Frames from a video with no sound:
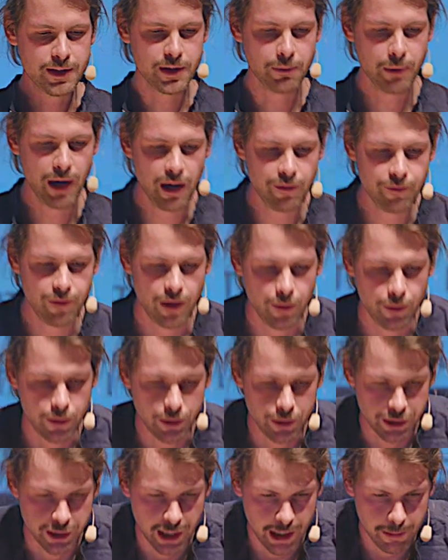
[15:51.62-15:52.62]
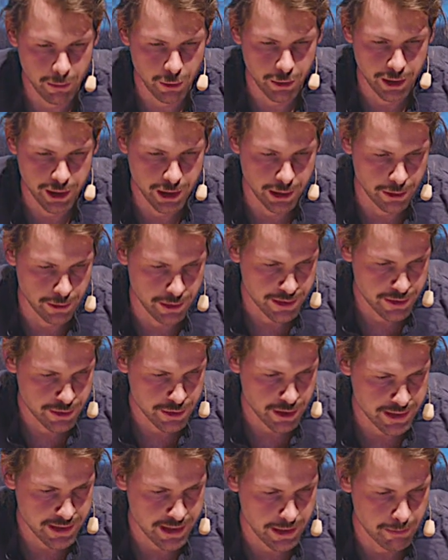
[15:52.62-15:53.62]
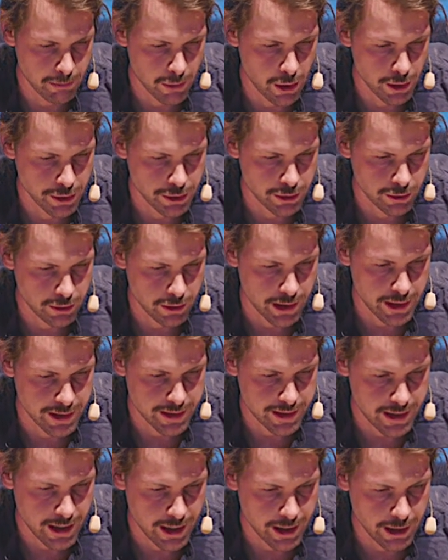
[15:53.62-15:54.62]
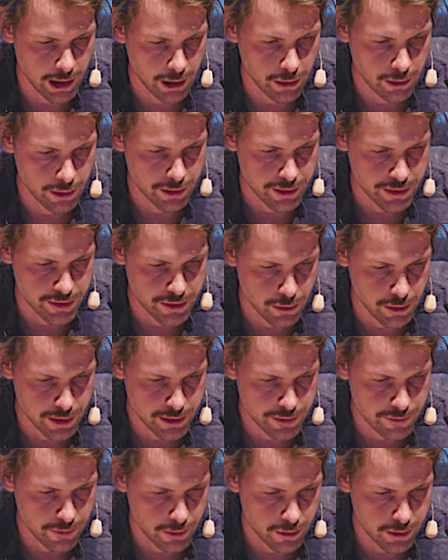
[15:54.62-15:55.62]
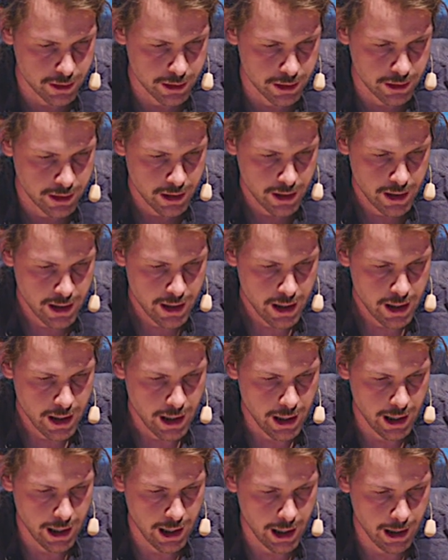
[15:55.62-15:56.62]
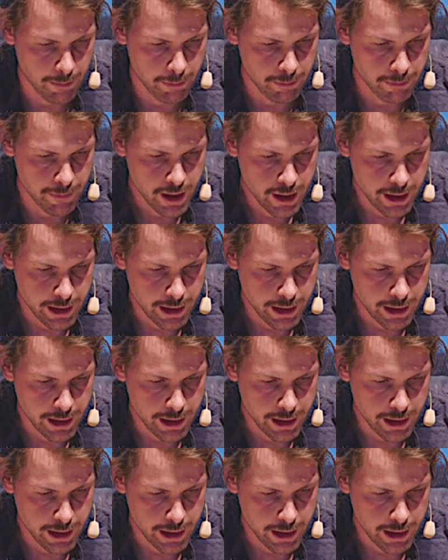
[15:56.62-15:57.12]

so we have our demo here. It's just a module inside our source folder. Um,